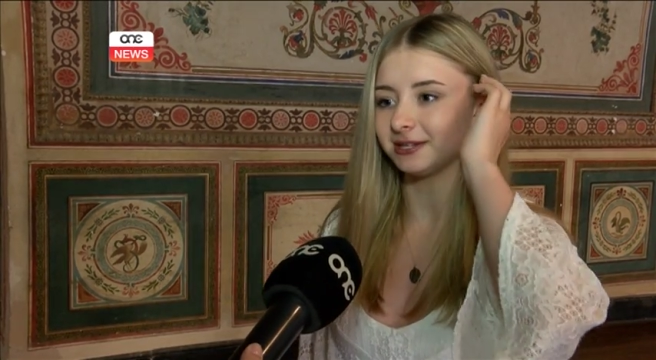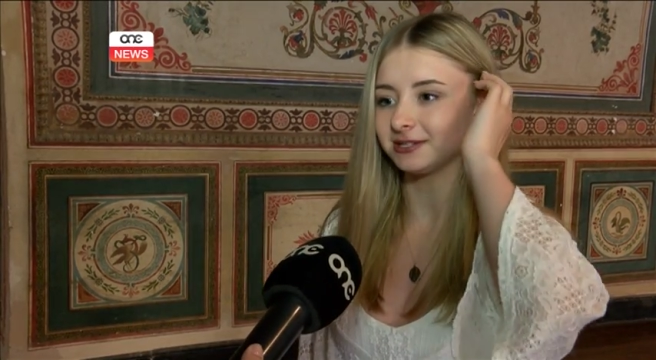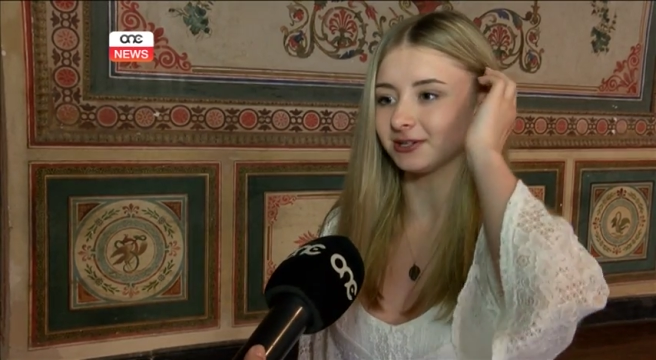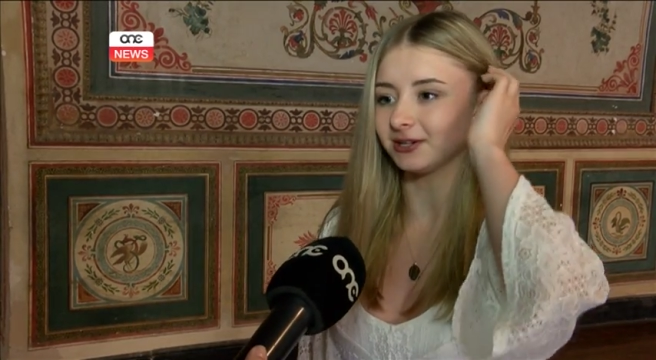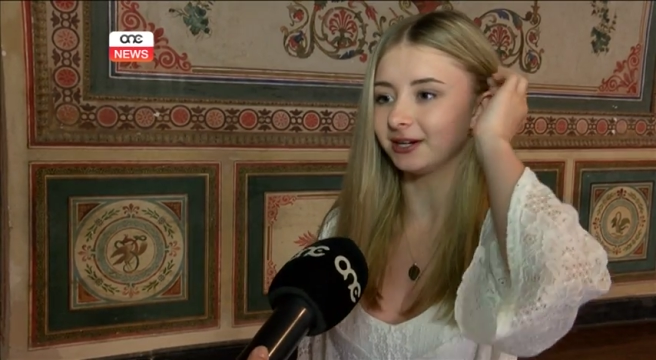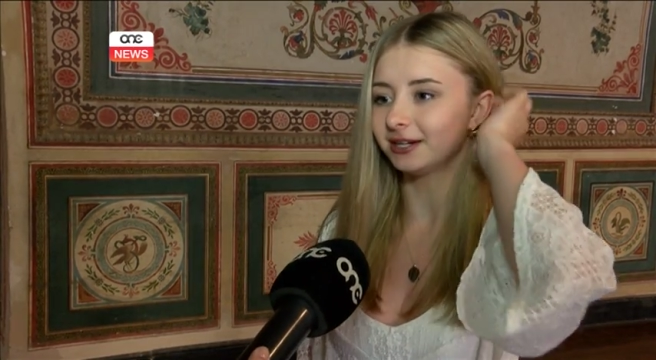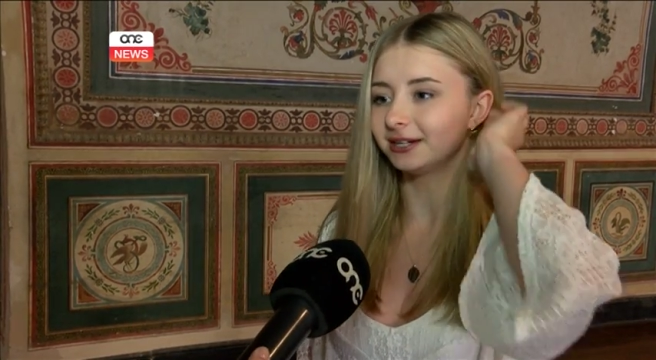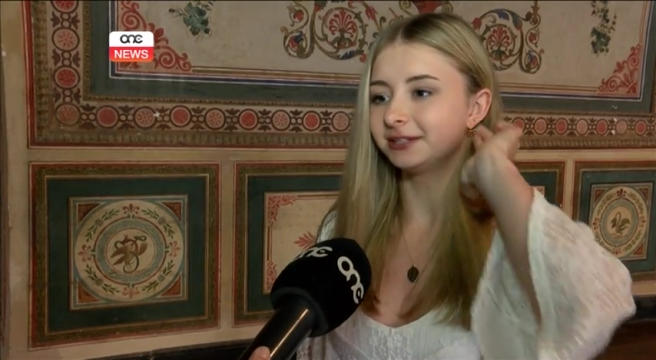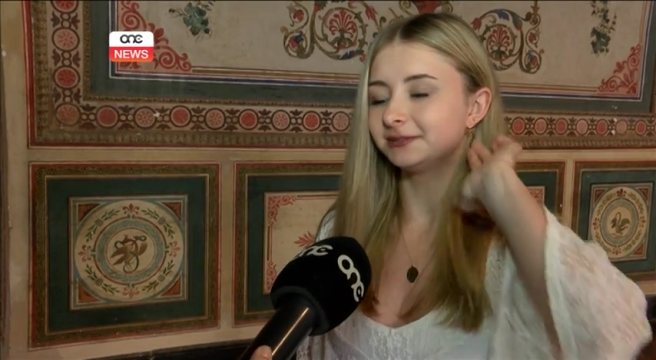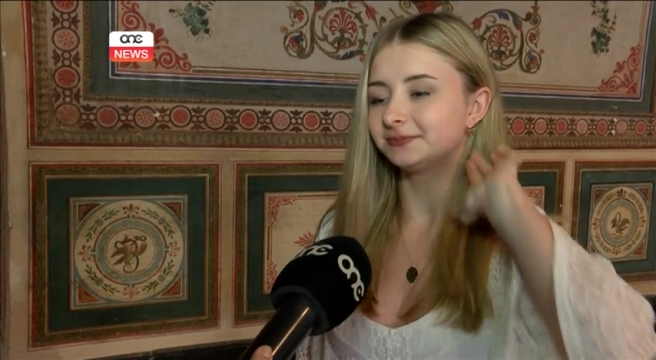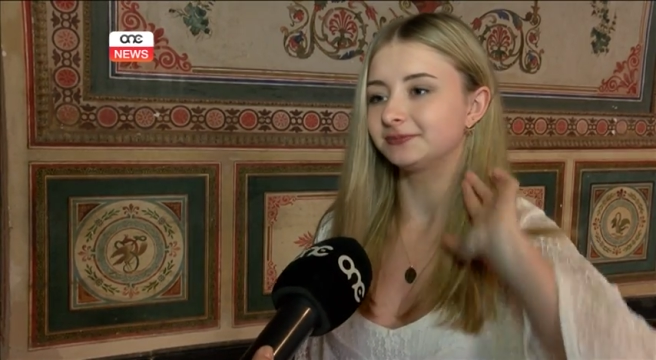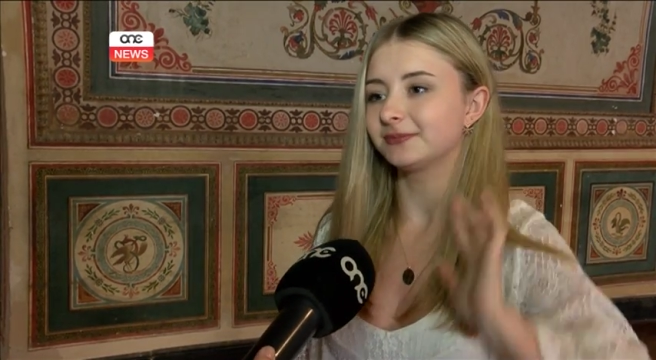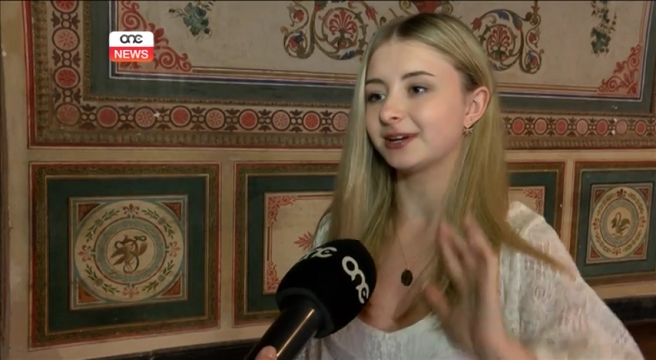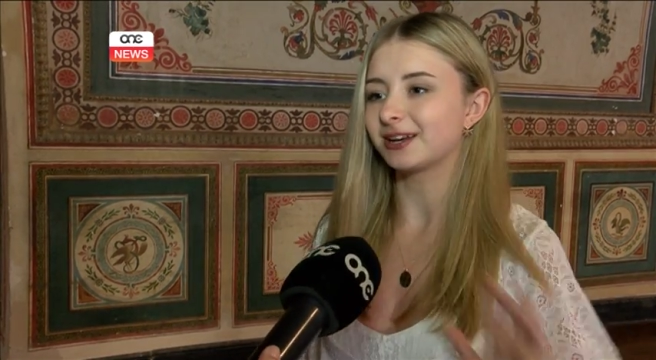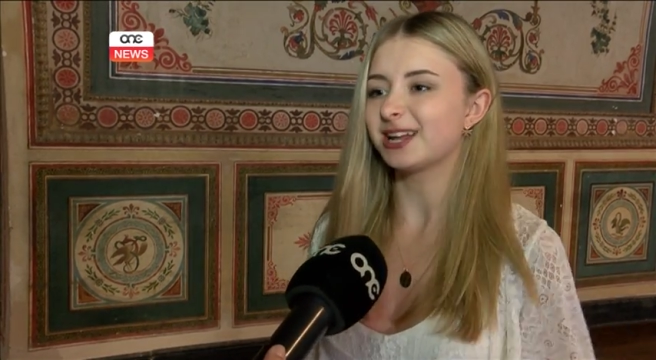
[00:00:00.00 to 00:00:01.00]
So
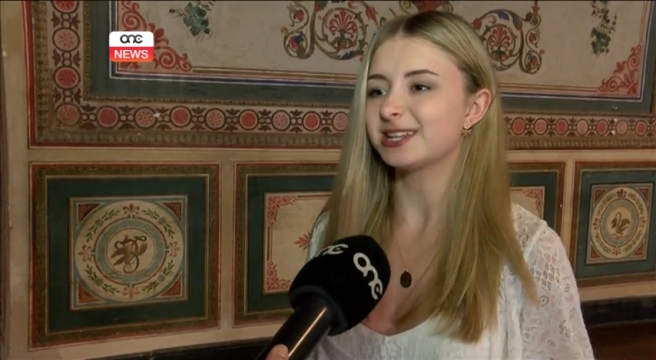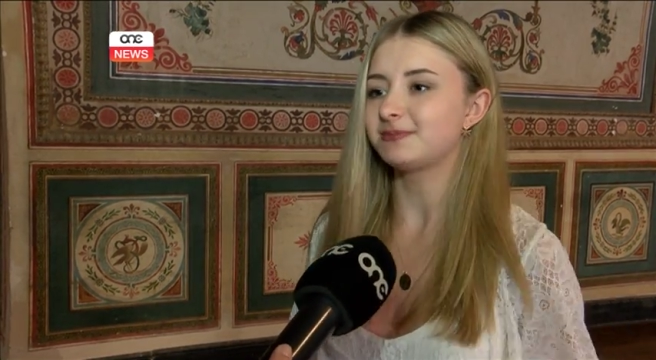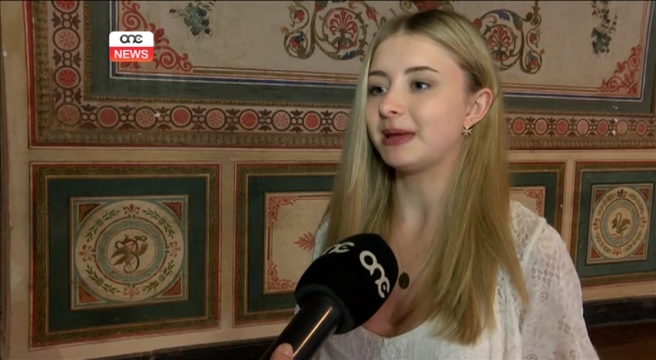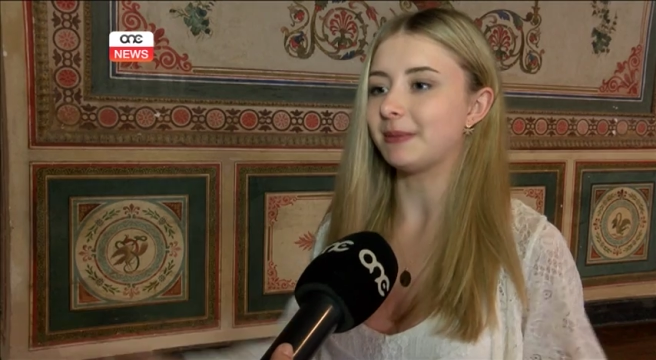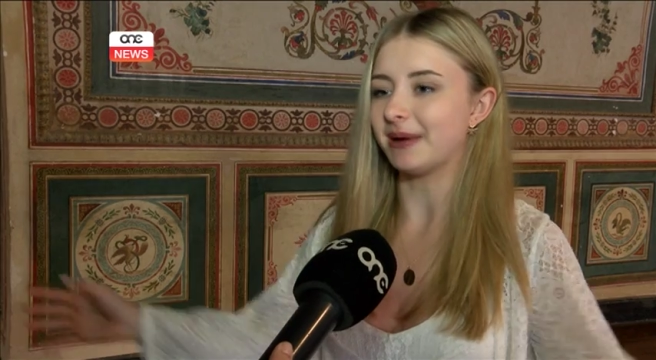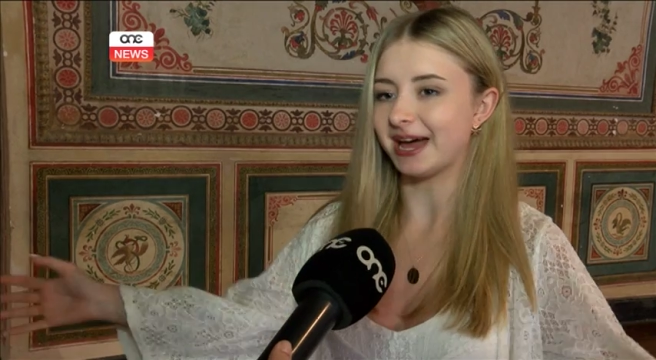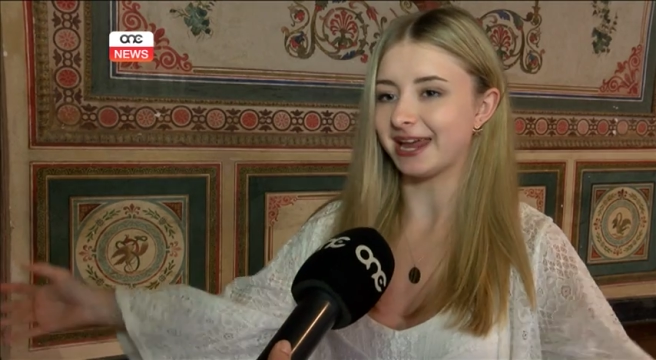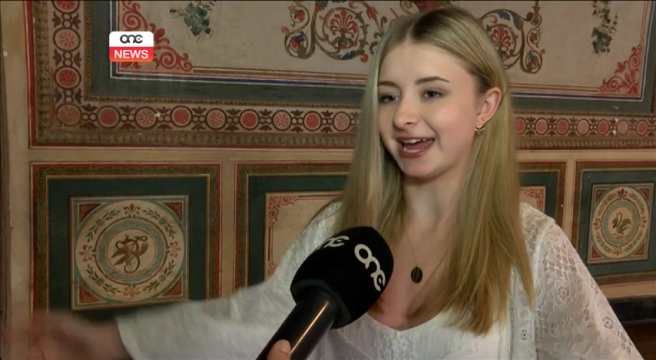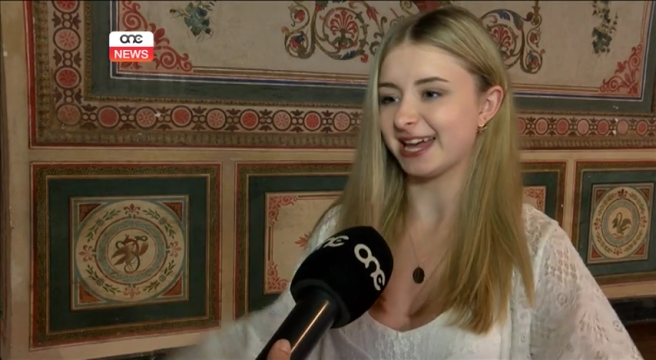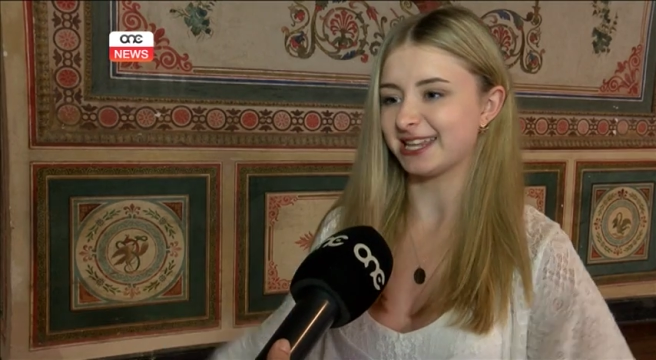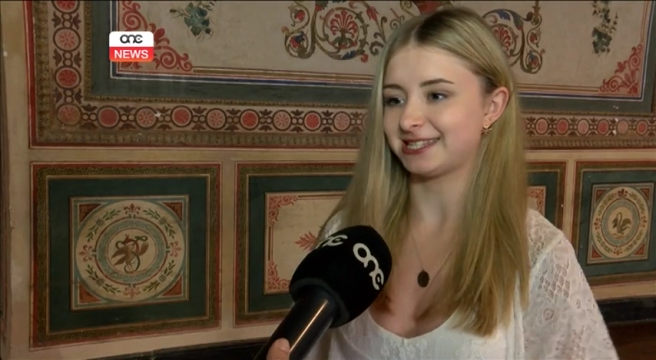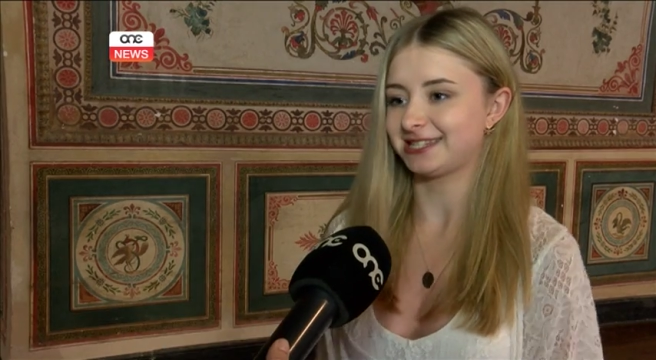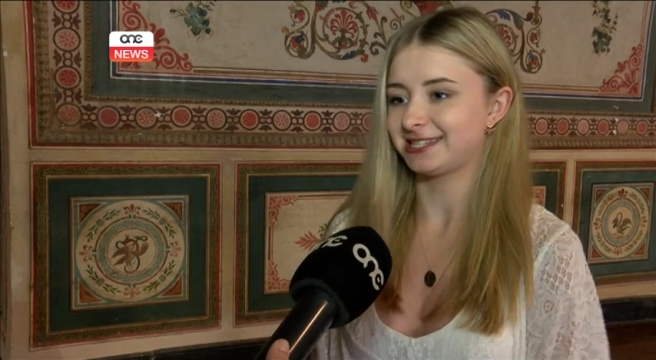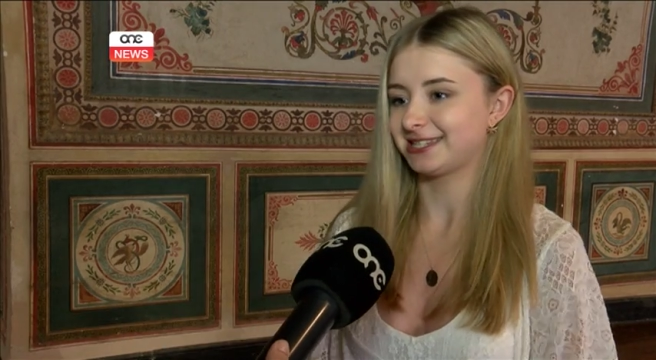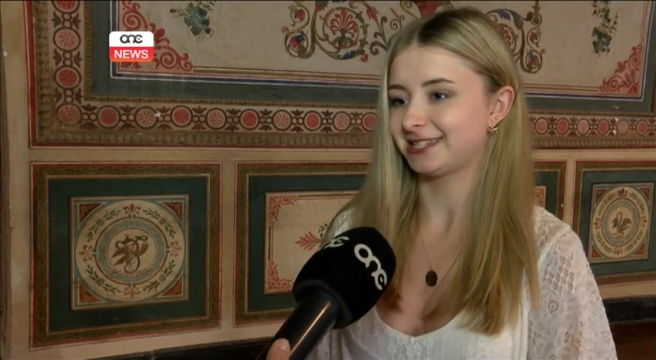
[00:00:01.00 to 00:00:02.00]
I'd like to play a badass.